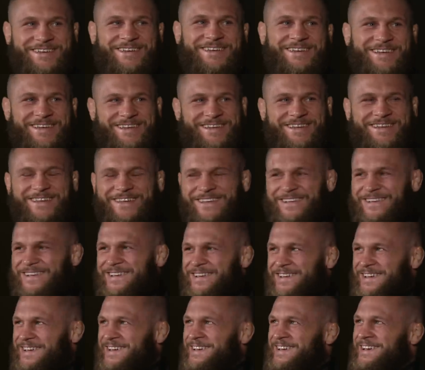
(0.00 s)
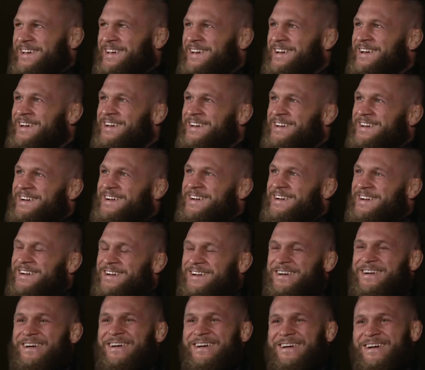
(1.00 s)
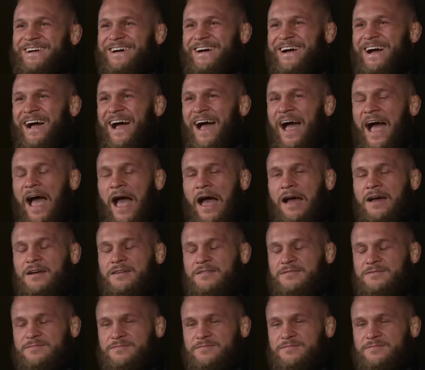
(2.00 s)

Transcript: Very good. Um, Beneil